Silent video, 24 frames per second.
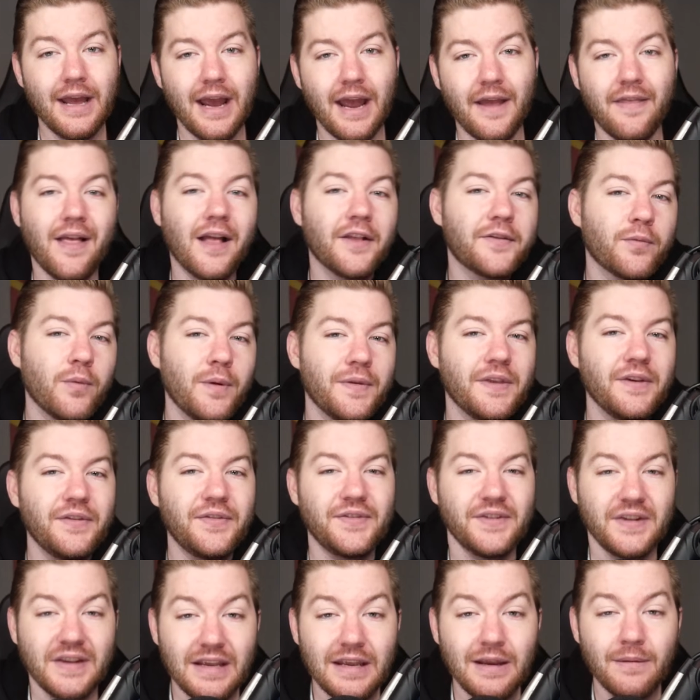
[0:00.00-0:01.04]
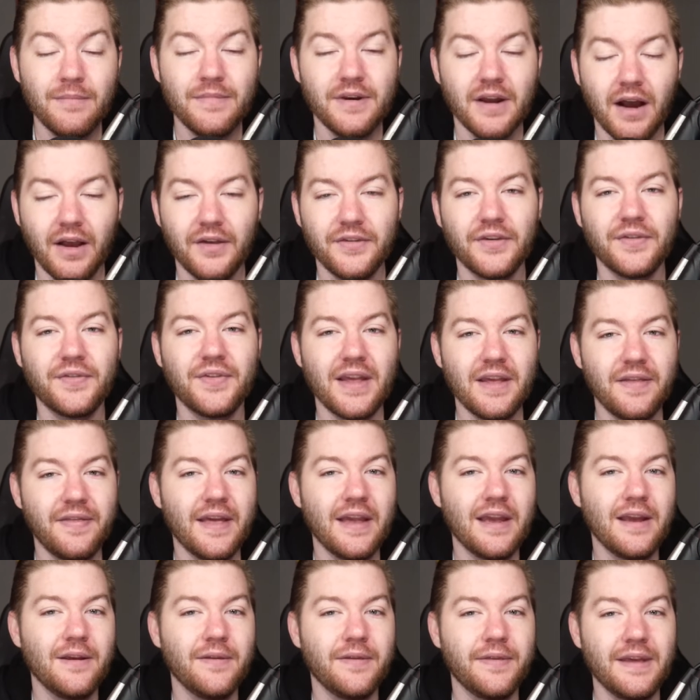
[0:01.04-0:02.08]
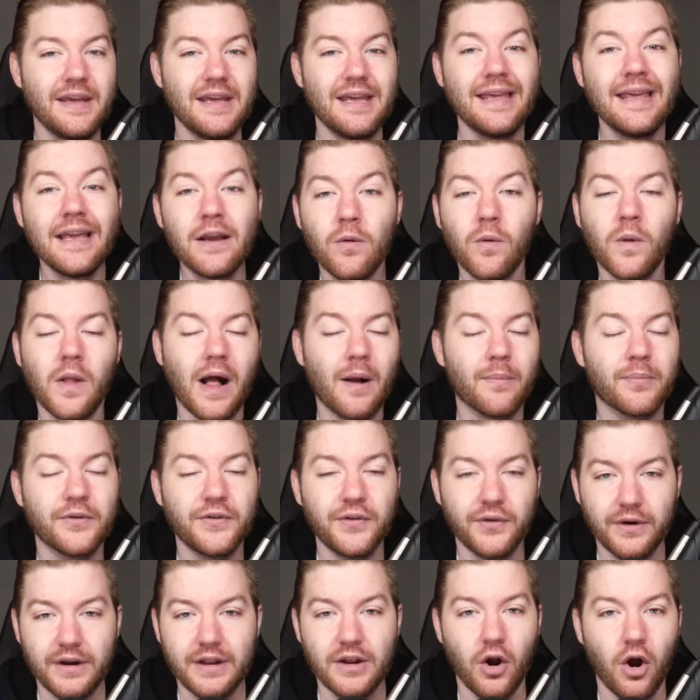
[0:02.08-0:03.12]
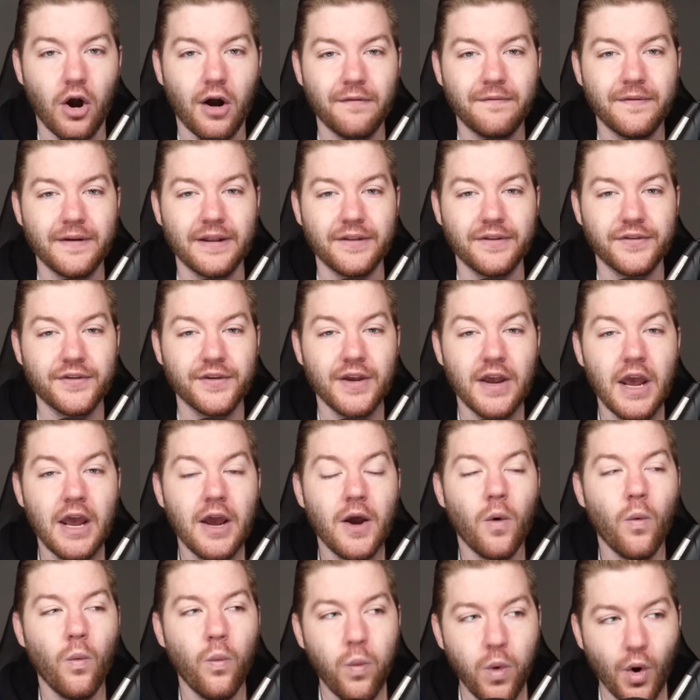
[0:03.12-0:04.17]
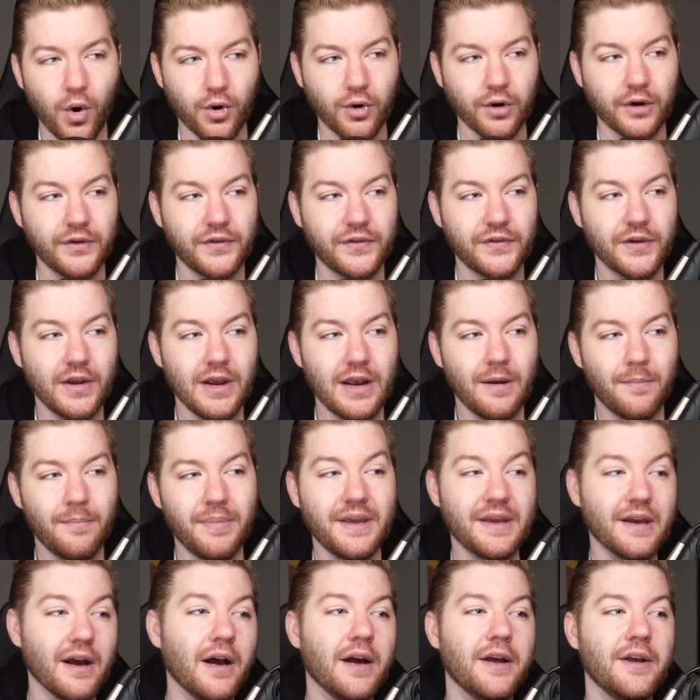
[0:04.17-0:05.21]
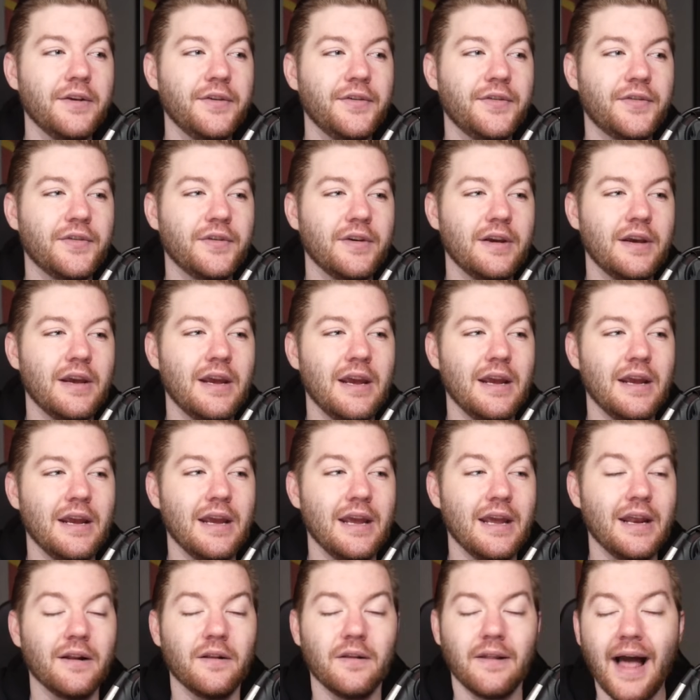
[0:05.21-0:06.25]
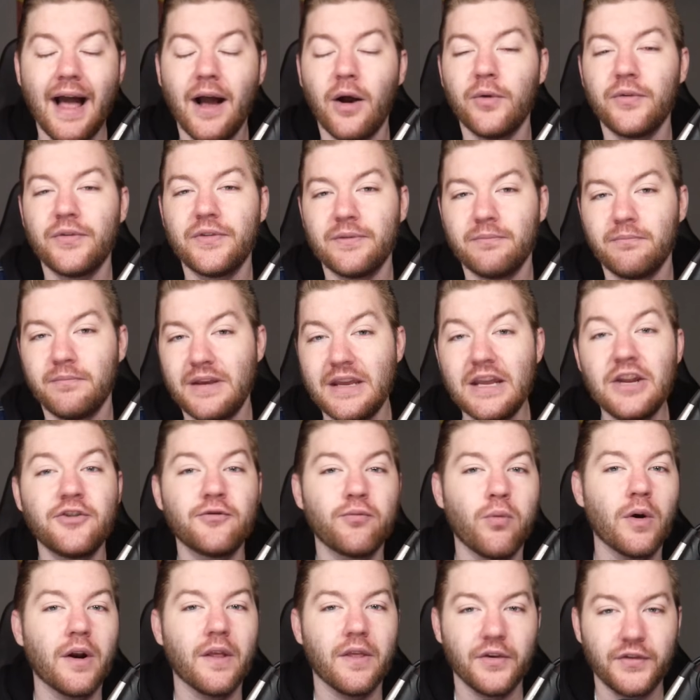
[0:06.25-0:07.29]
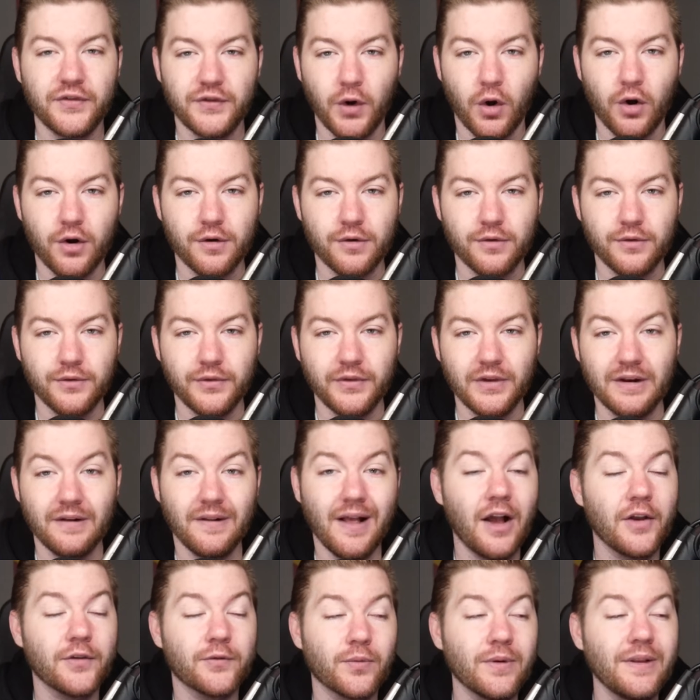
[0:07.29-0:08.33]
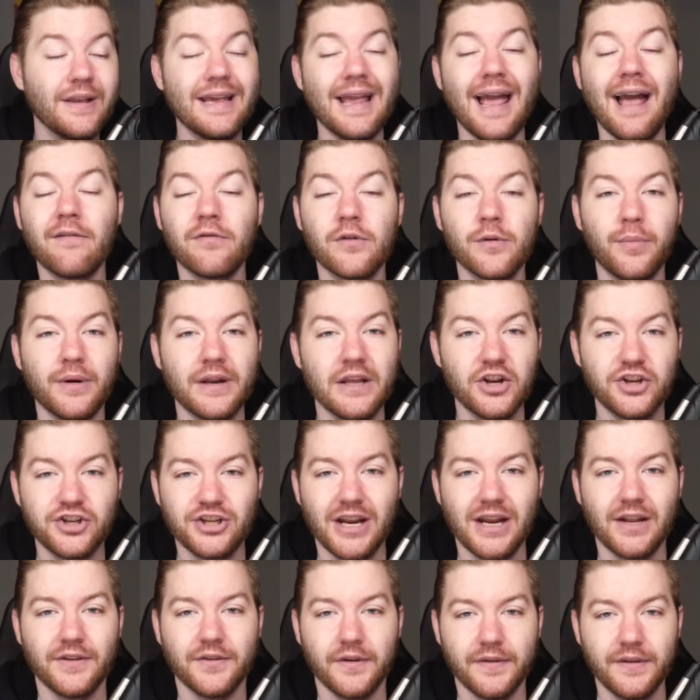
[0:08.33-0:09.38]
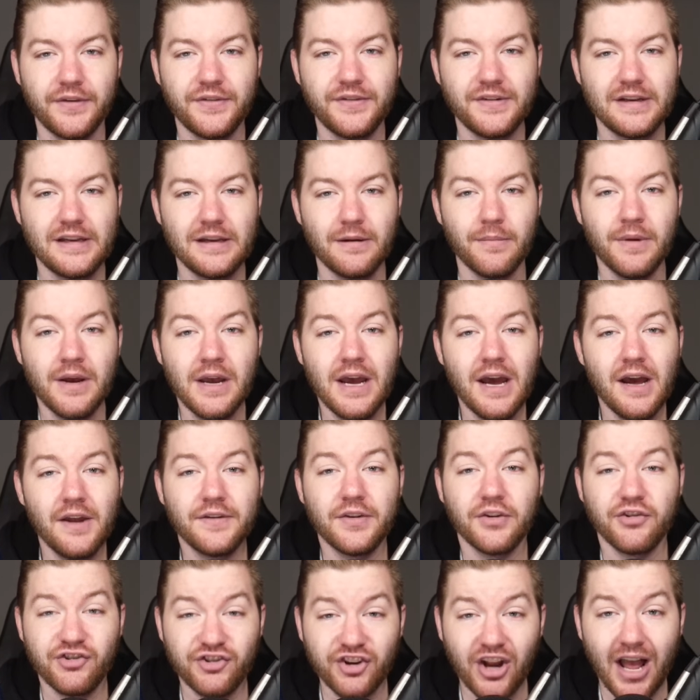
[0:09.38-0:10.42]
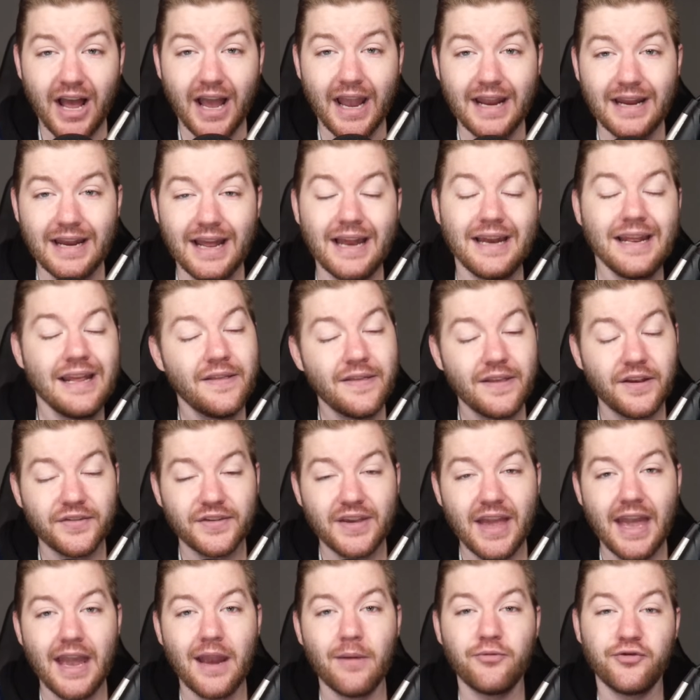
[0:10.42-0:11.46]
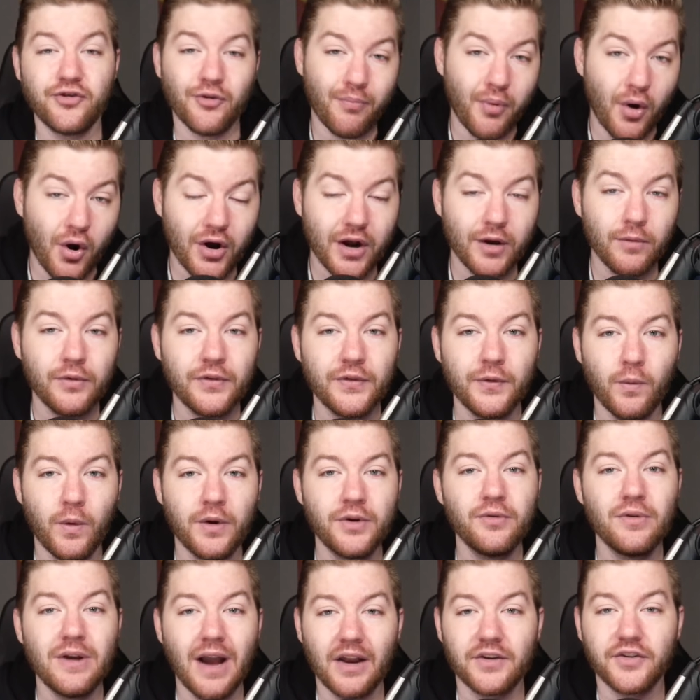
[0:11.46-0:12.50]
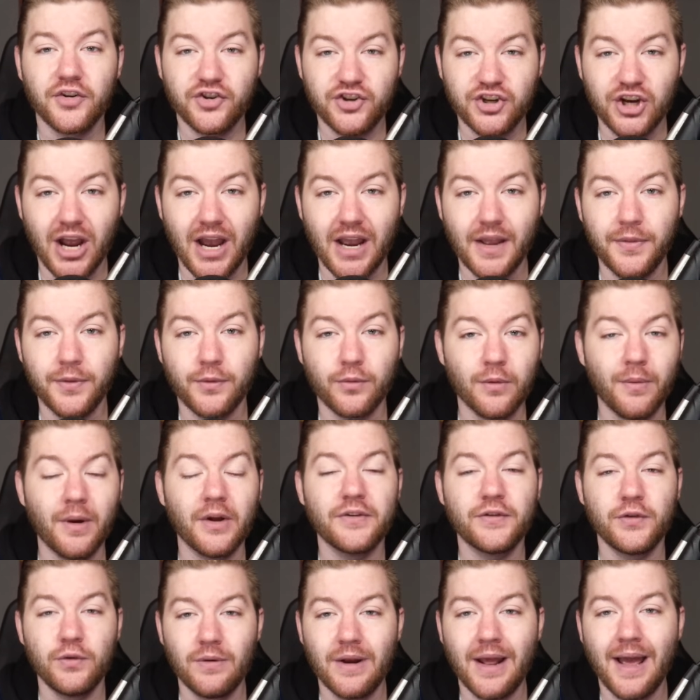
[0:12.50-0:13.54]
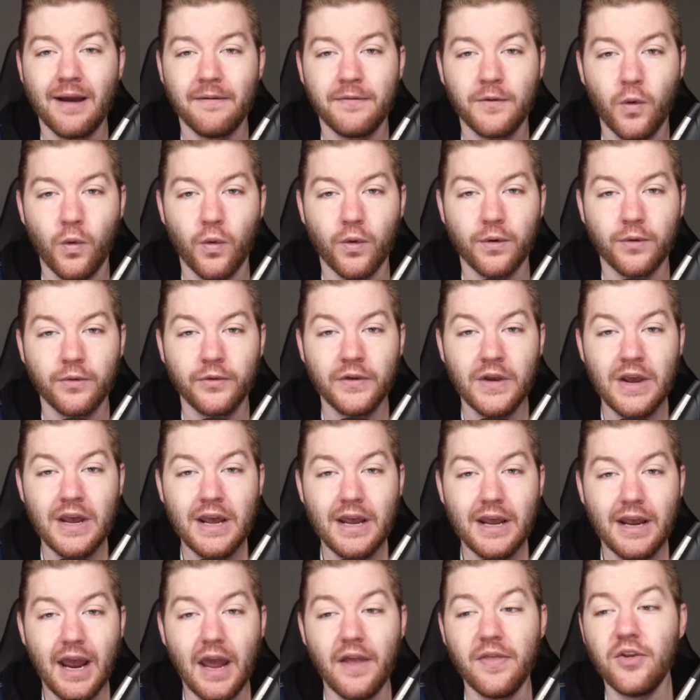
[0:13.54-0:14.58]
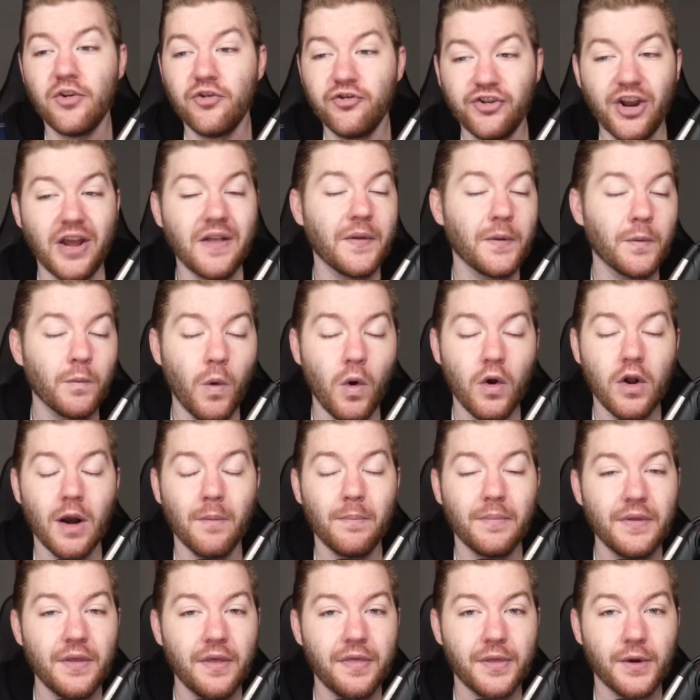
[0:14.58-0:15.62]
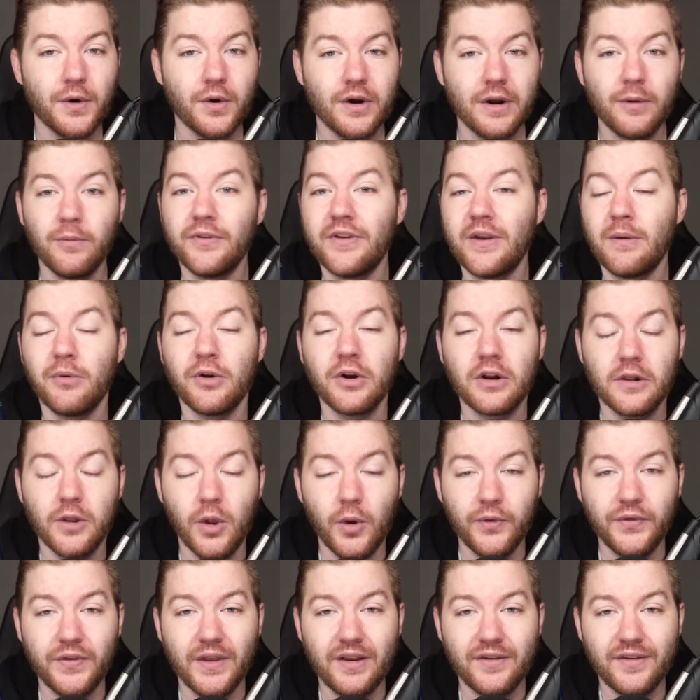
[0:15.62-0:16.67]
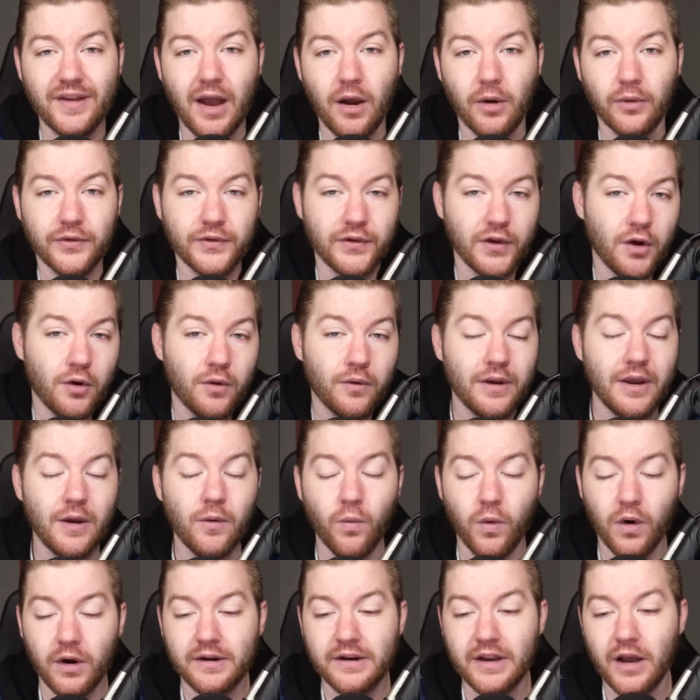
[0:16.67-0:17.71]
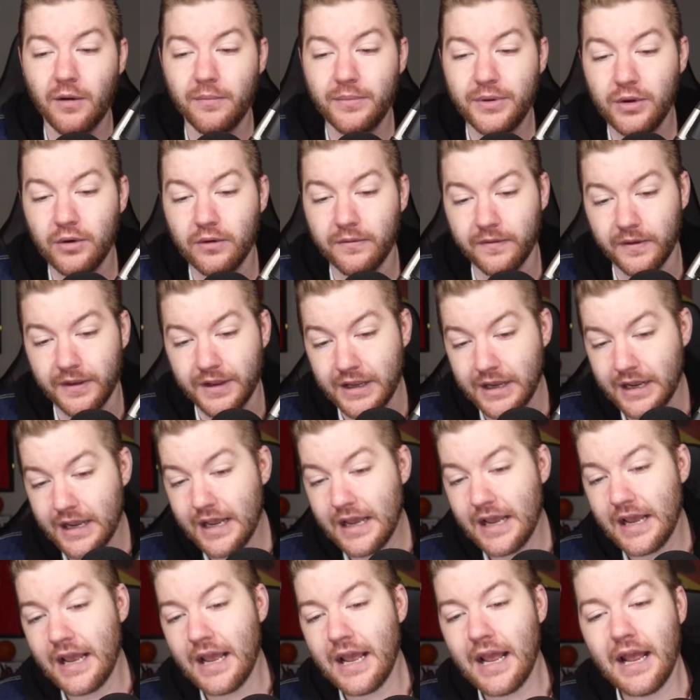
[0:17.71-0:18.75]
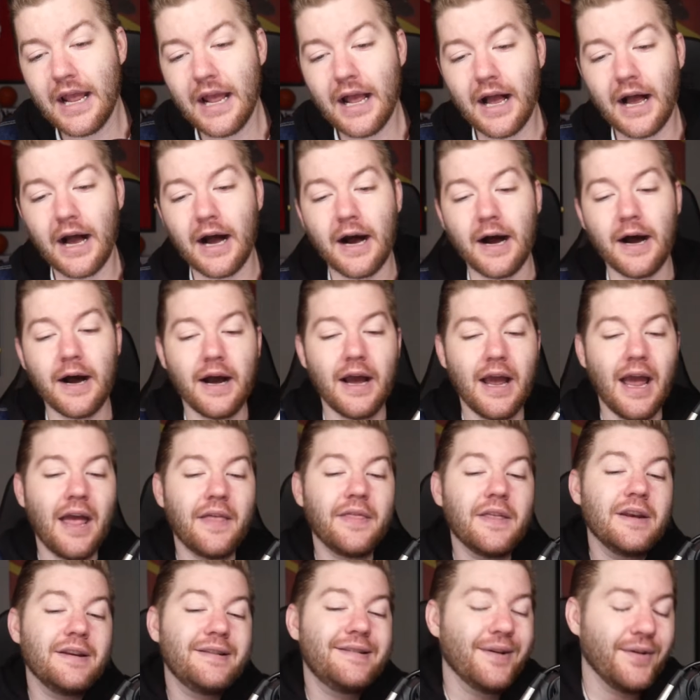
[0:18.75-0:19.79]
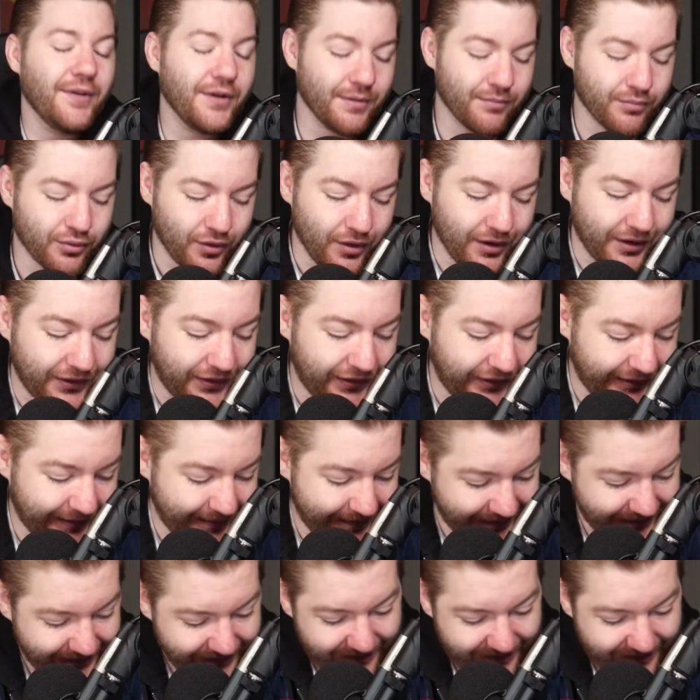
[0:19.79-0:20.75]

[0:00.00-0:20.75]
And that's what this team does is they, they the equal opportunity offense works because it, allows each one of the starters, it allows really everybody a chance on this team to shine. And in this game, Jabari was the one who got to shine through about two and a half quarters. And then Jalen woke up in the third and was able to close things out. So it worked out beautifully. Uh, and then Dillon Brooks.